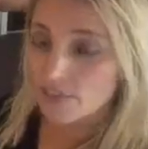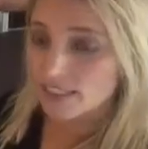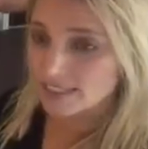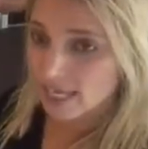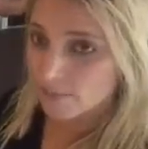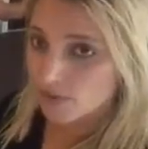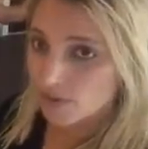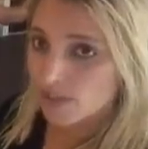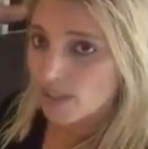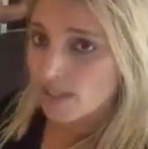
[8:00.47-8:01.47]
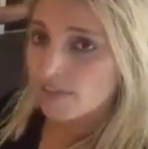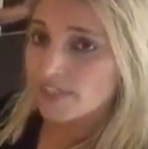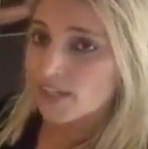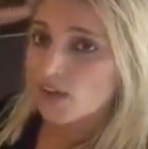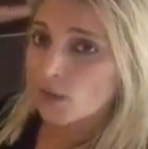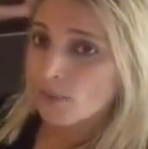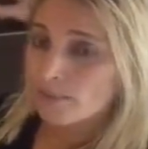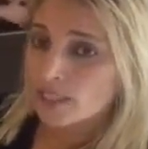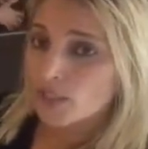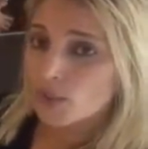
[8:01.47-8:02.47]
For example, there are
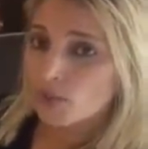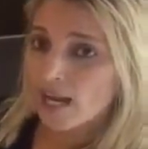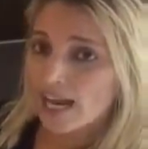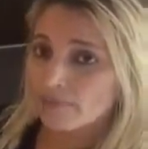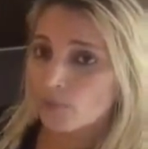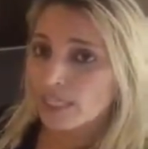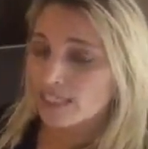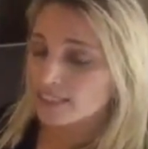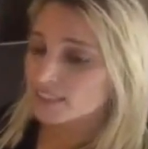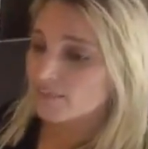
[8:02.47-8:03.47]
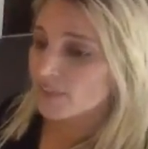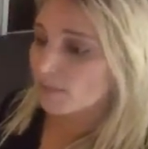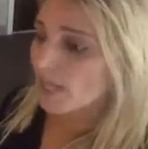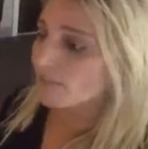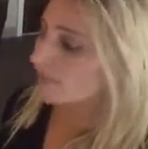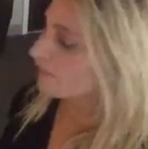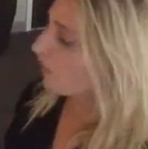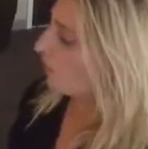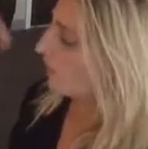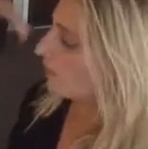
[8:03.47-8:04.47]
women who have weakness of their pelvic
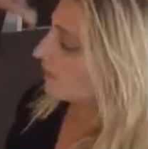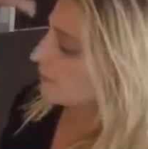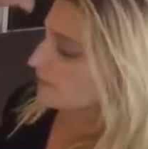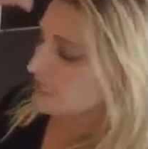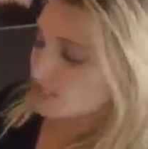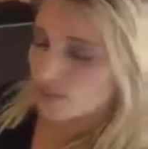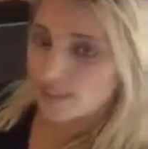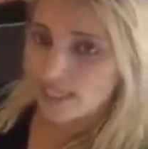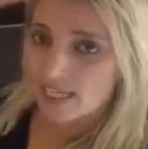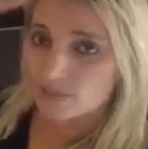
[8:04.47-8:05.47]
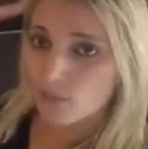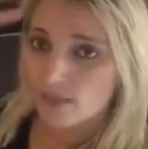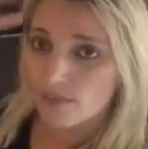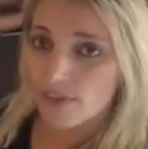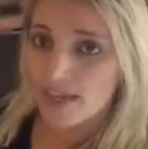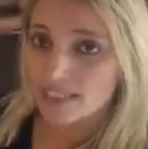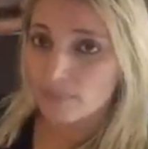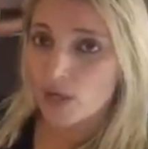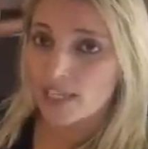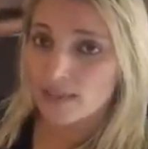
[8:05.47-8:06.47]
floor, potentially, as one of the things
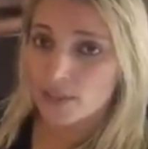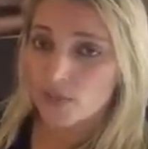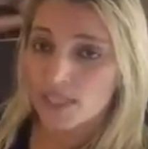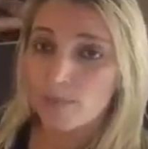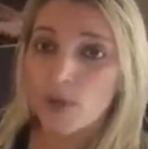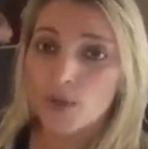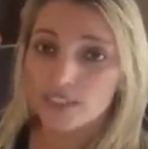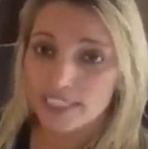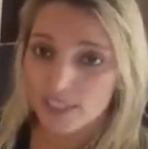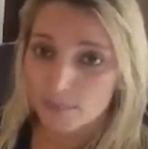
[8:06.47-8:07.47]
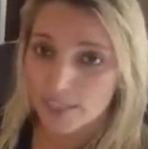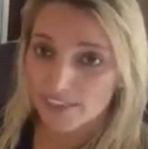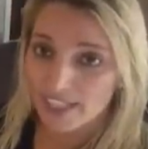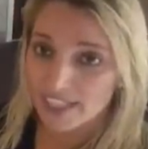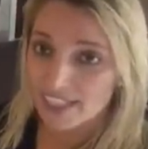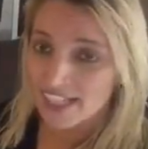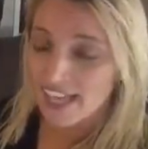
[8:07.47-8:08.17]
during a postnatal period,